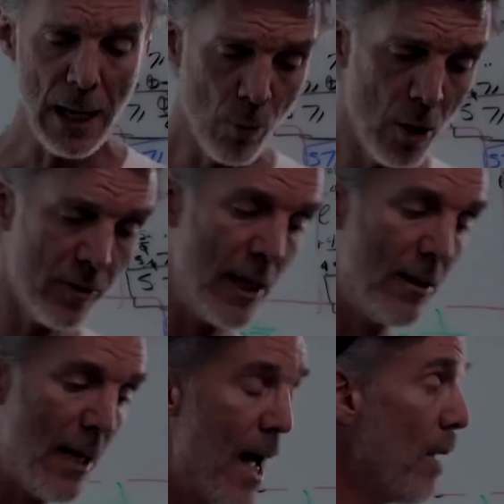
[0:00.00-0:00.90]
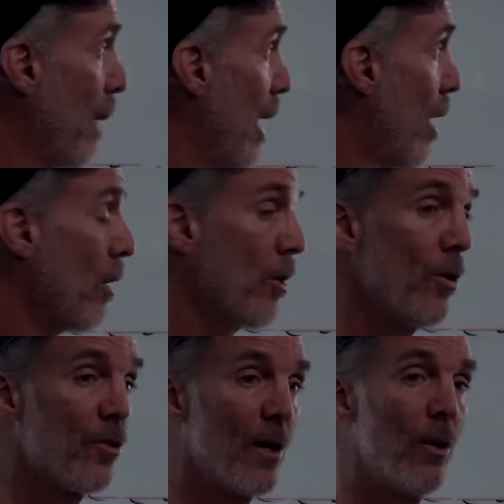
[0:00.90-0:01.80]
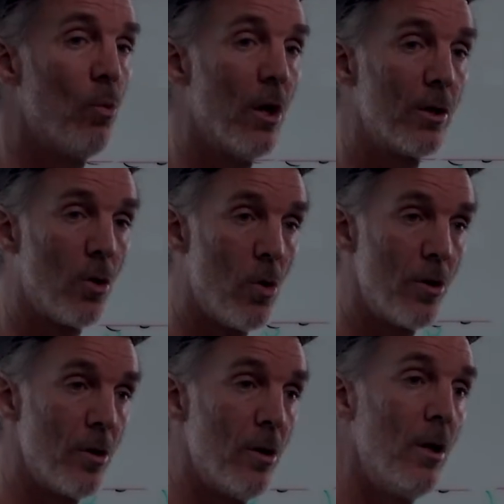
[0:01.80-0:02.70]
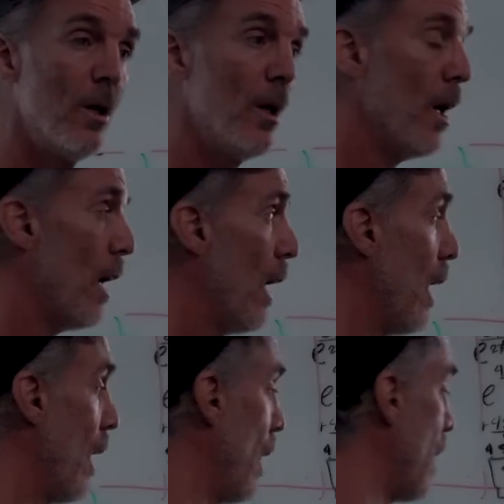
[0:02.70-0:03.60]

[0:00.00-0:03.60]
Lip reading: and rotate that by arc cosine 1/4